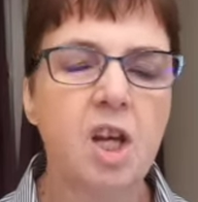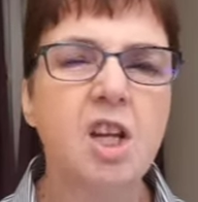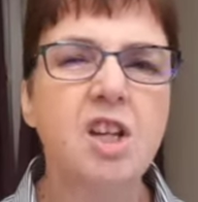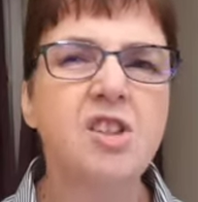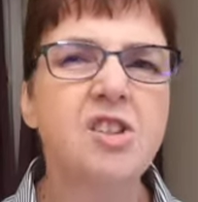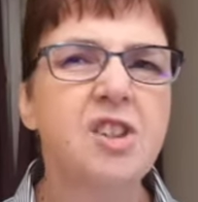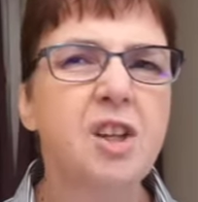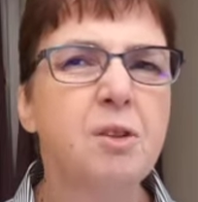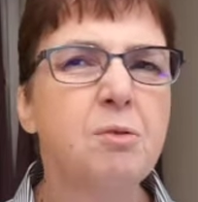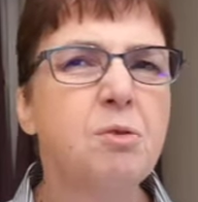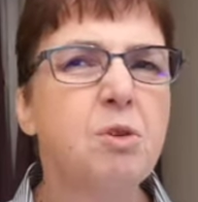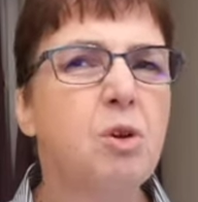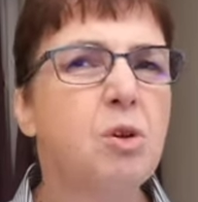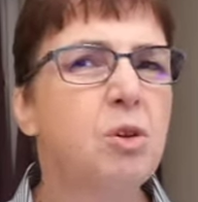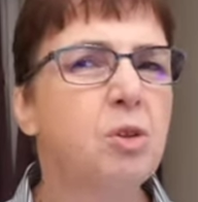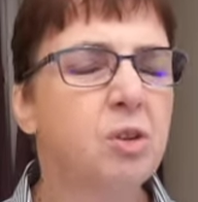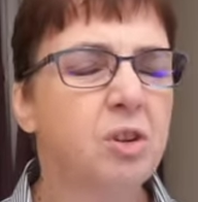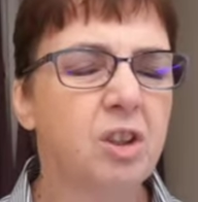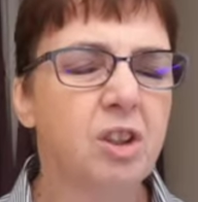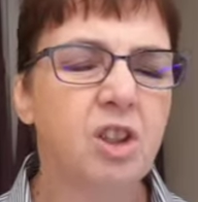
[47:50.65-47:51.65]
So not
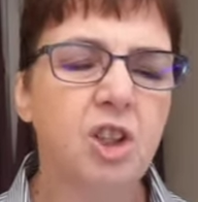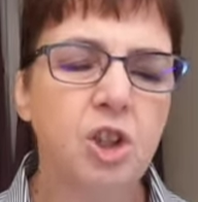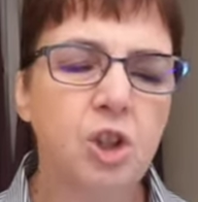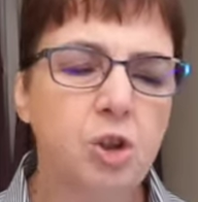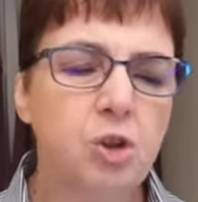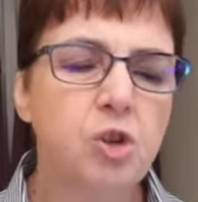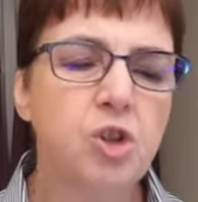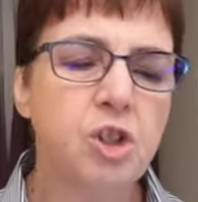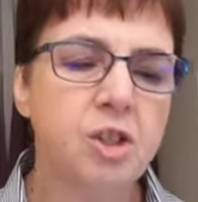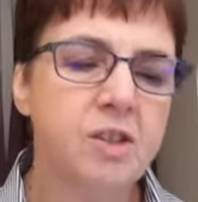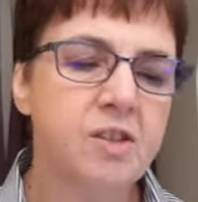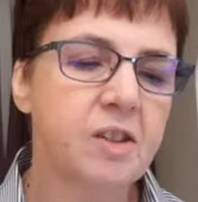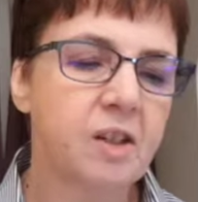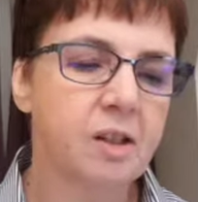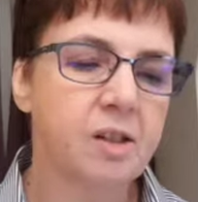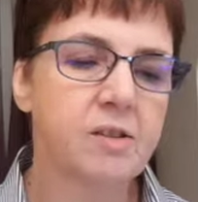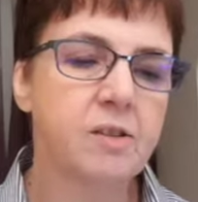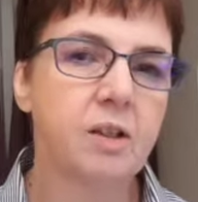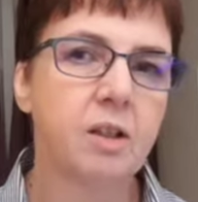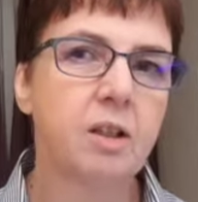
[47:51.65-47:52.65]
hugely
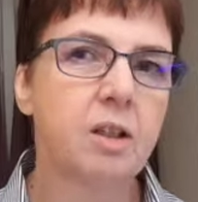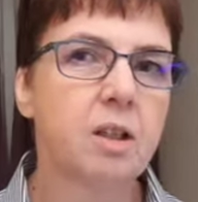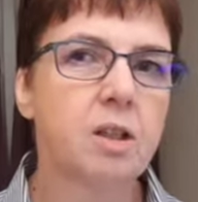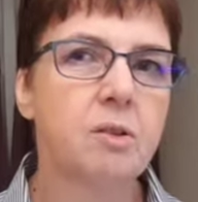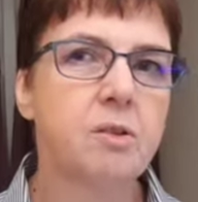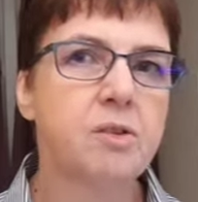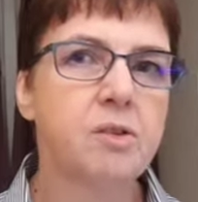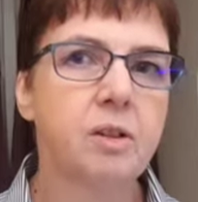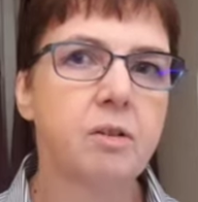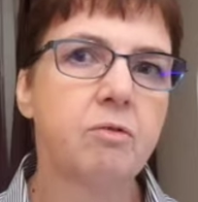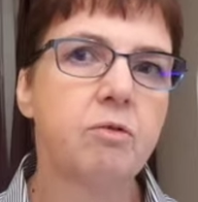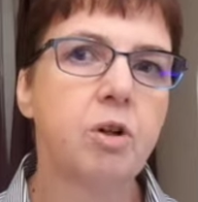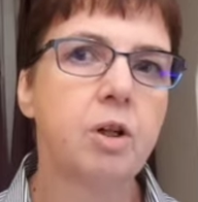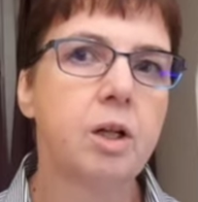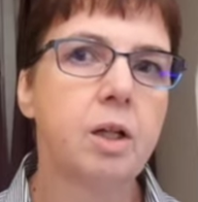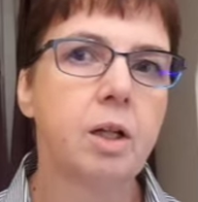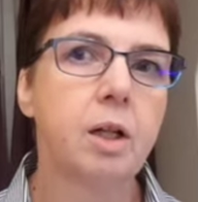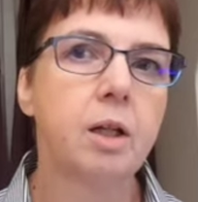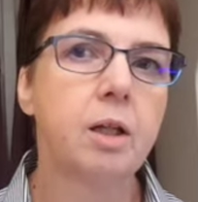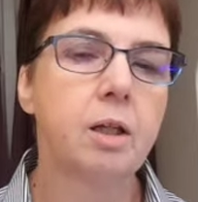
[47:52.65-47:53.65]
size inclusive,
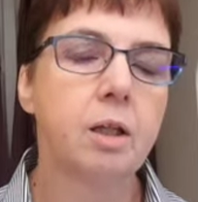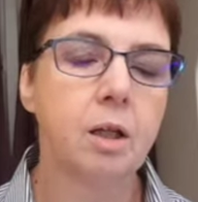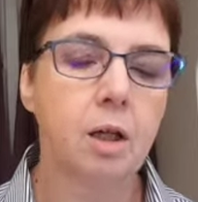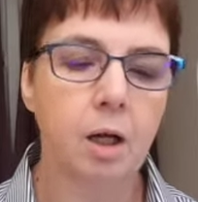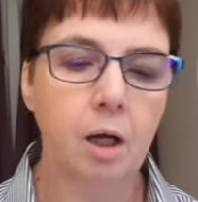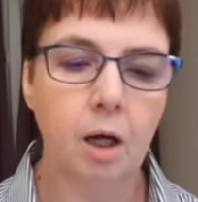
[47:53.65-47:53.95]
really,